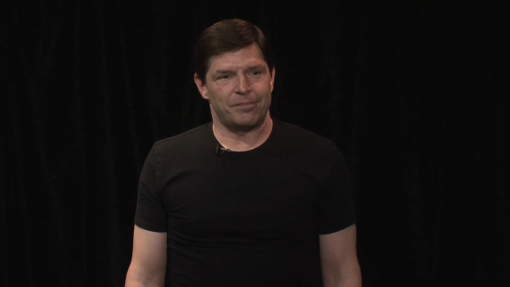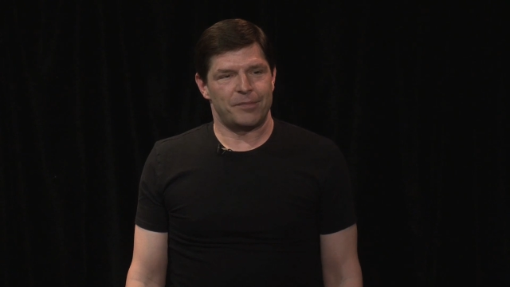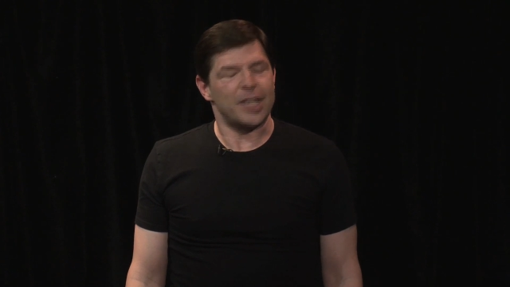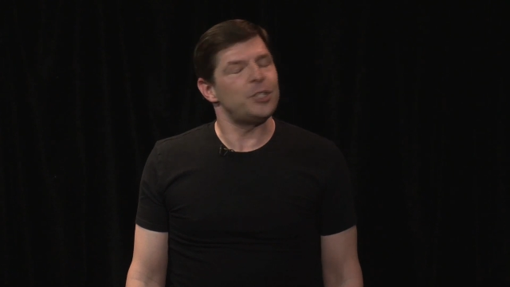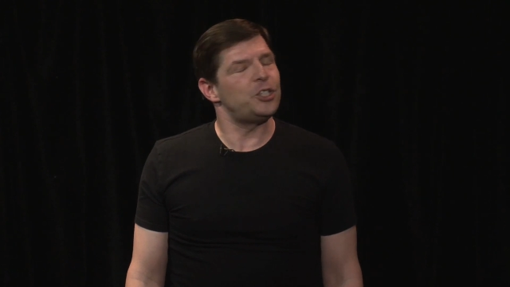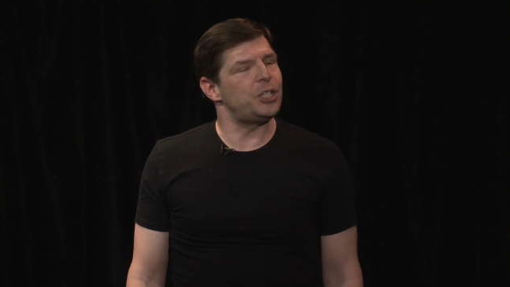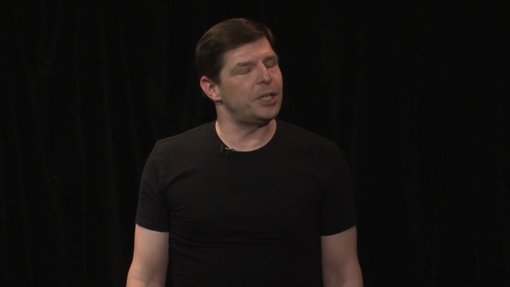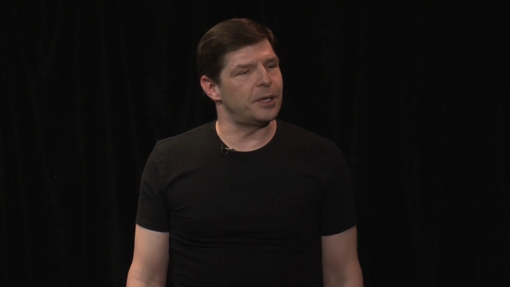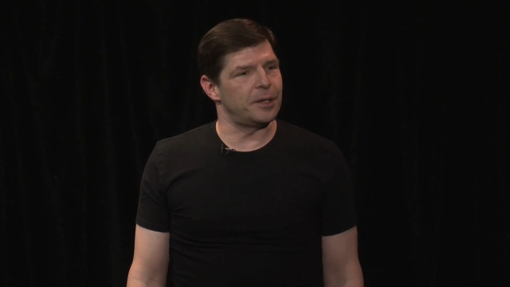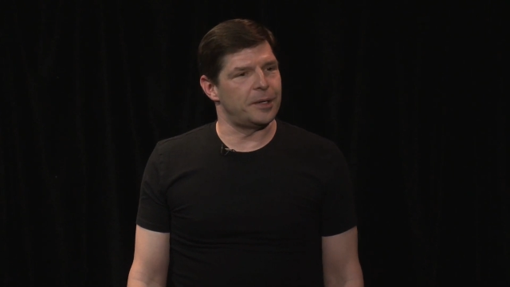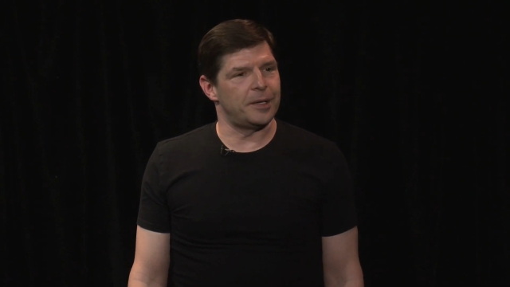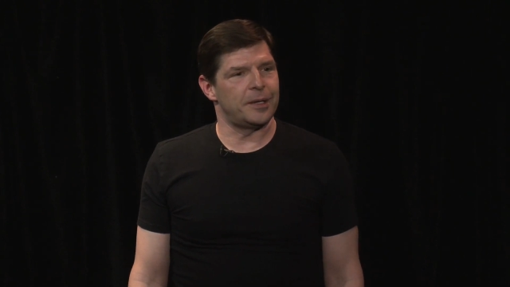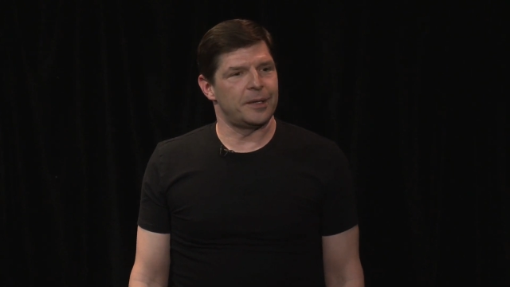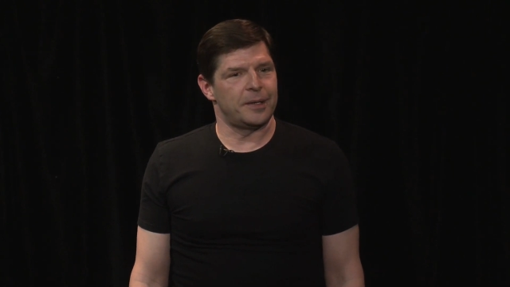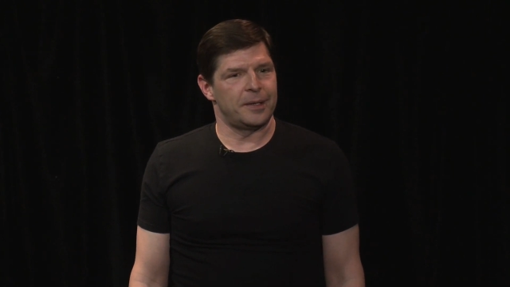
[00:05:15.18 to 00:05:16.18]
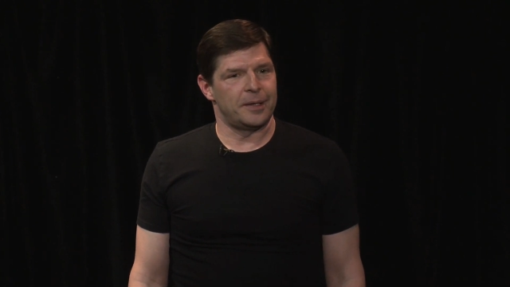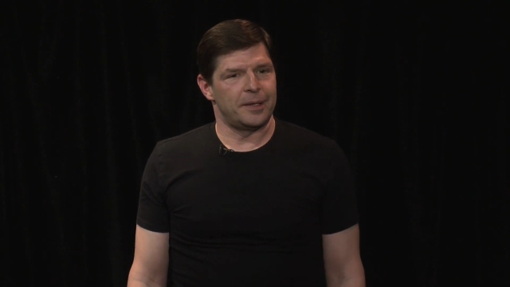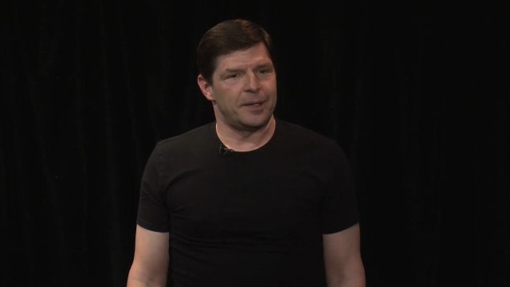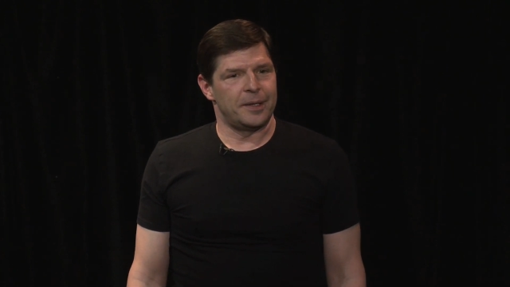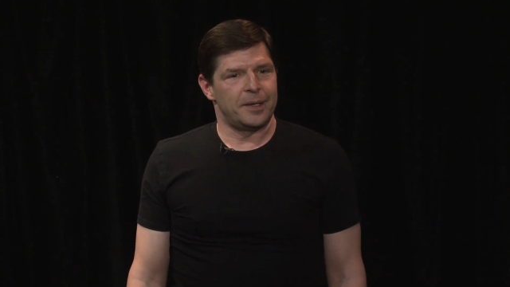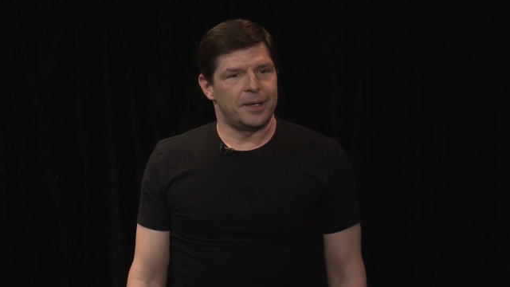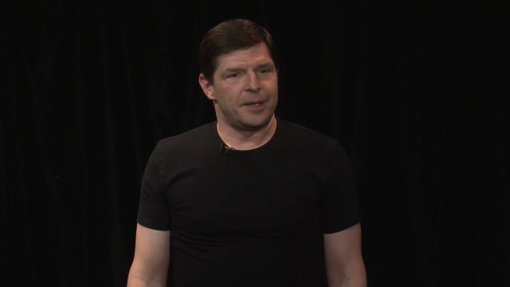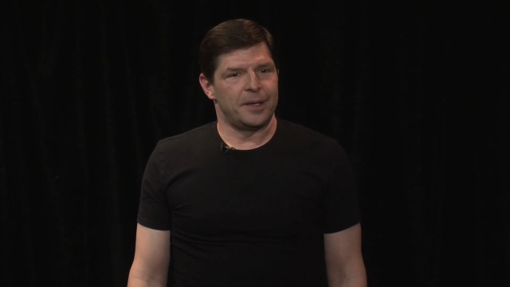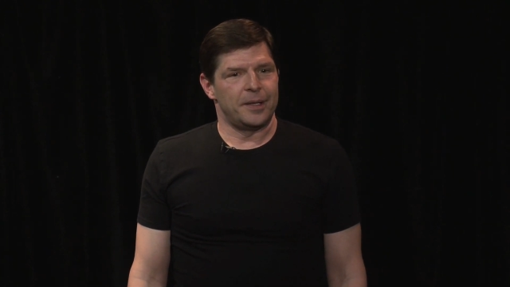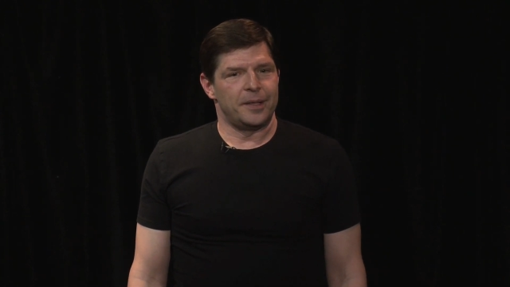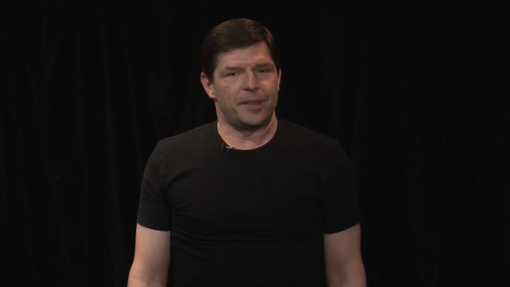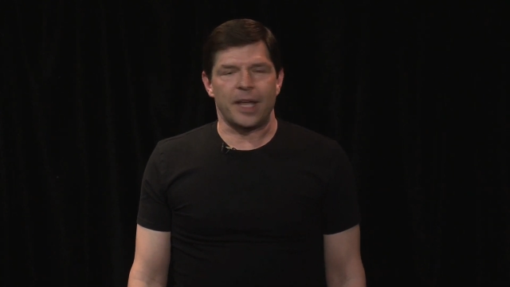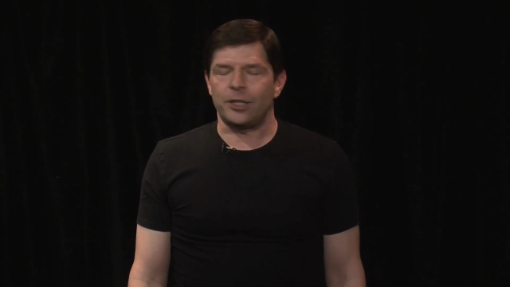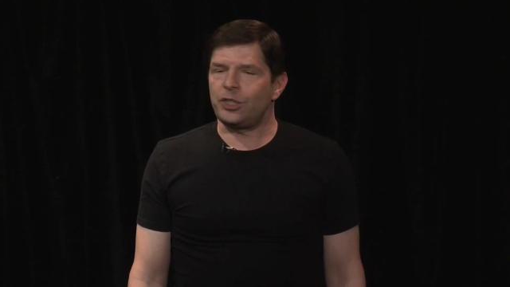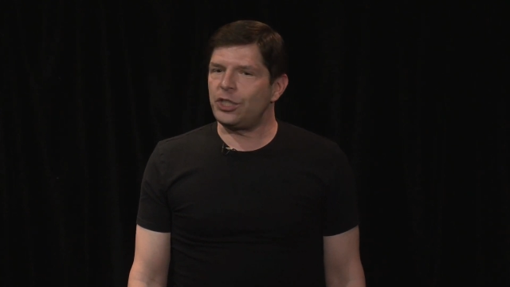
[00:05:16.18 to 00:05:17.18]
They cheered.
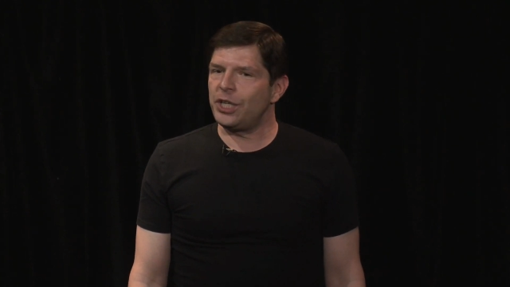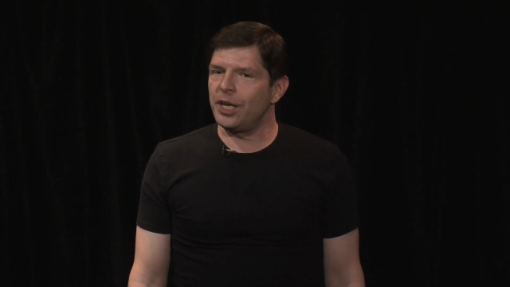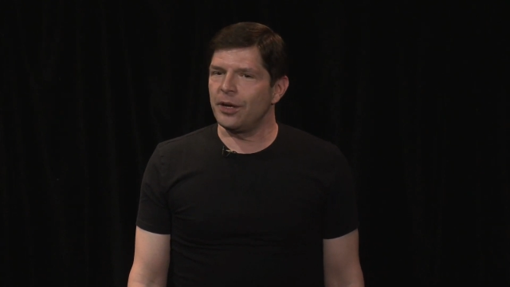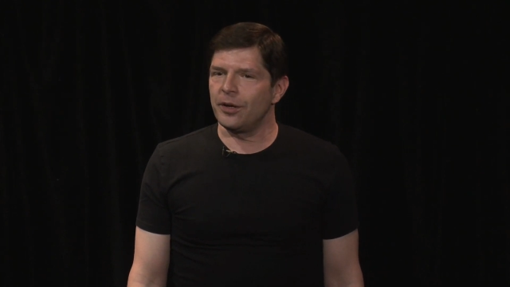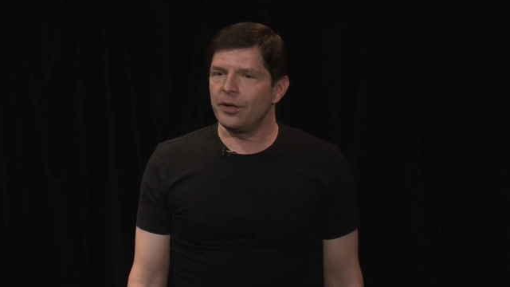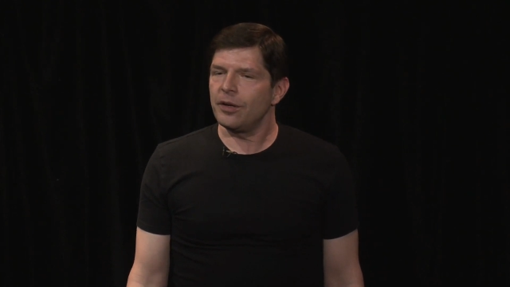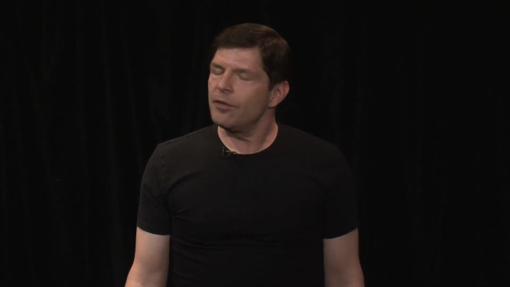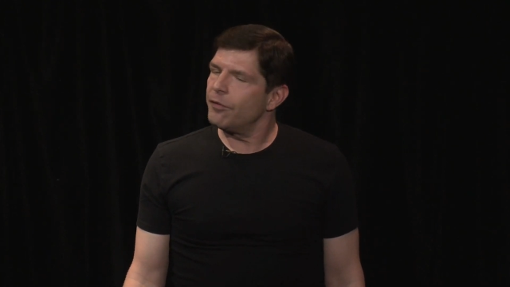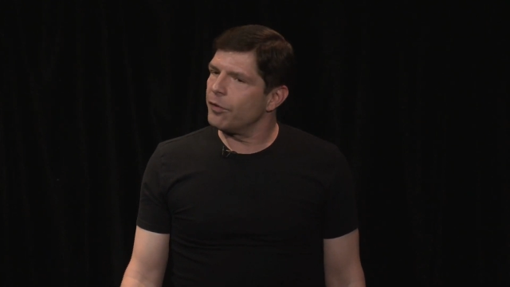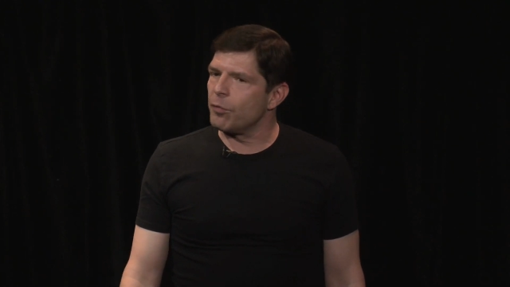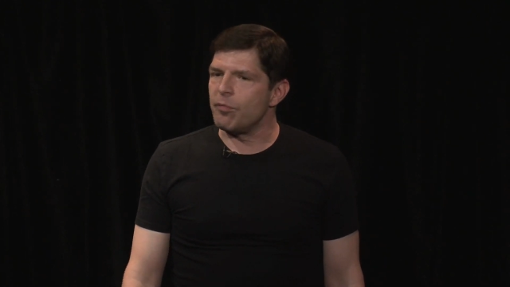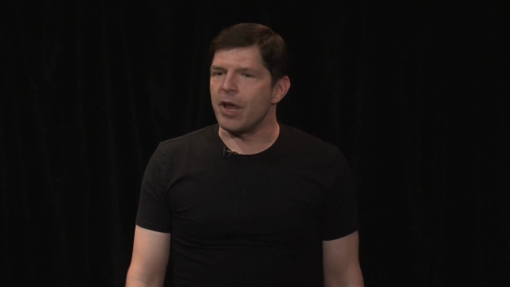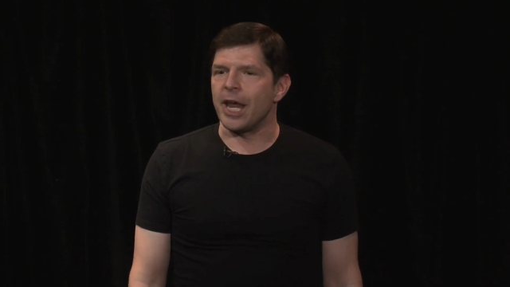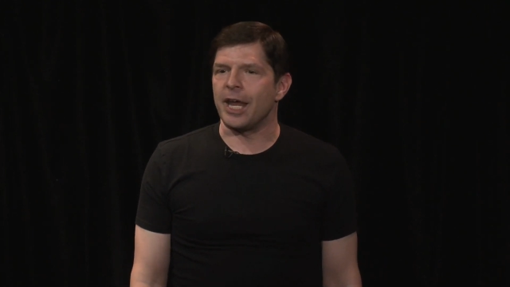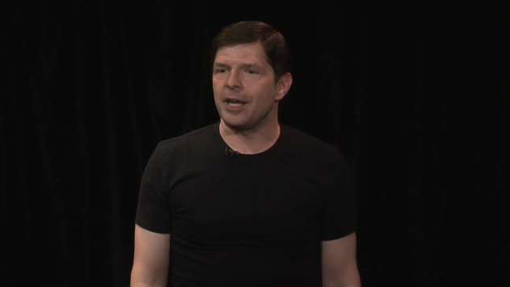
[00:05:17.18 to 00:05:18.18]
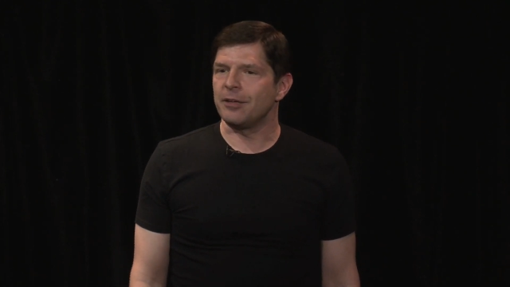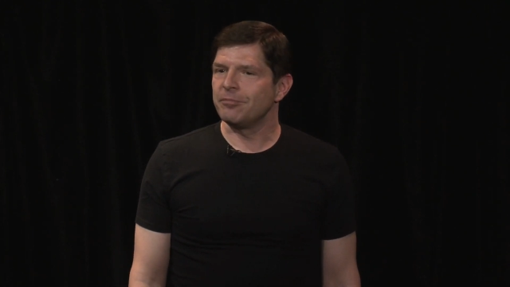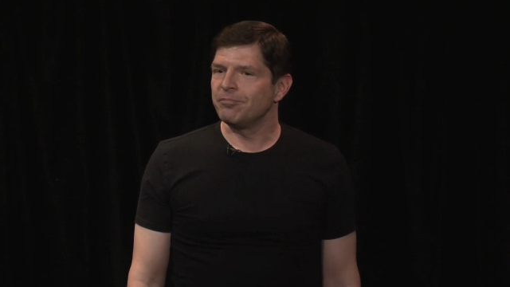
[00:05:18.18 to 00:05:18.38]
They cheered for me.